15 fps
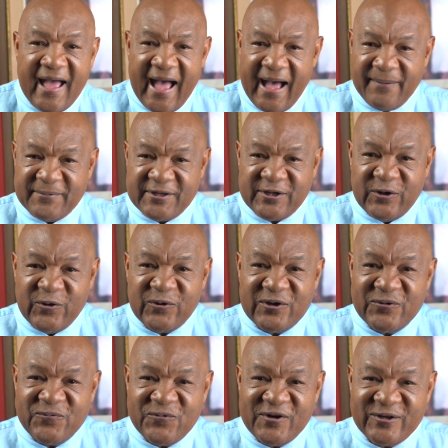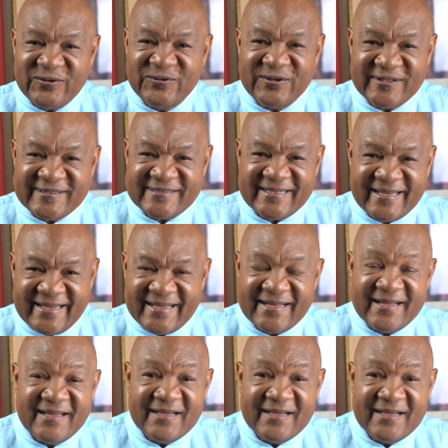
I'm the only one who can say it.